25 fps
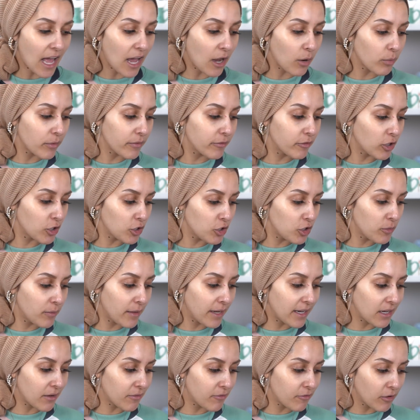and we've got new
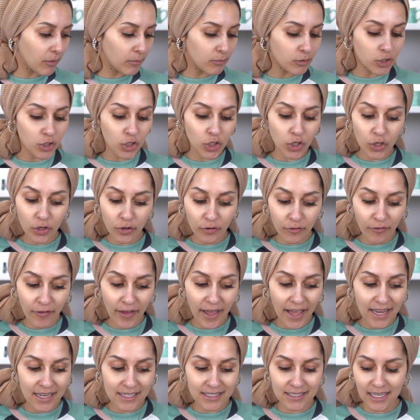makeup from Too
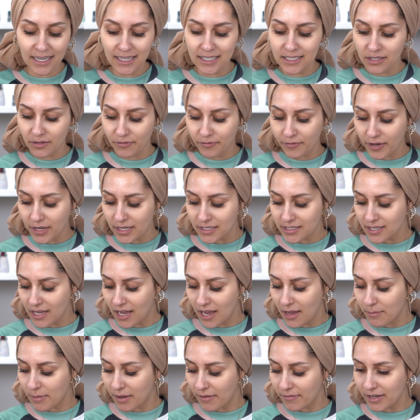Faced, and it's the first
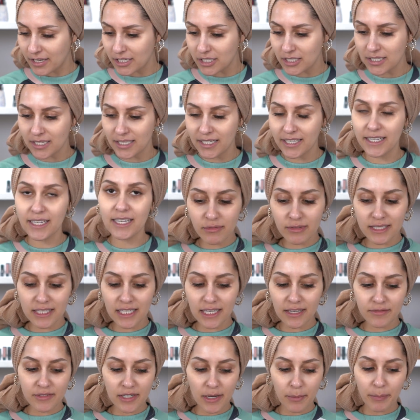time I've actually
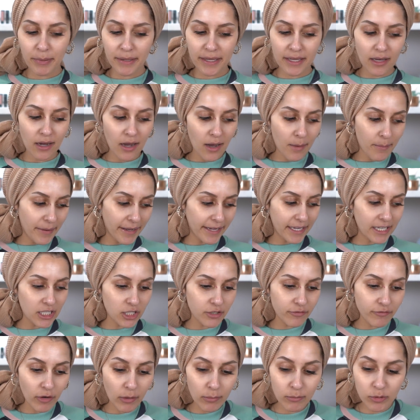received a PR
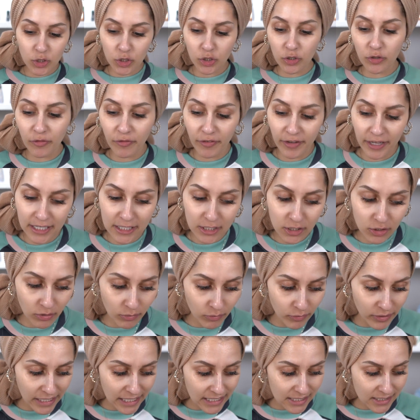package from Too Faced, so I'm really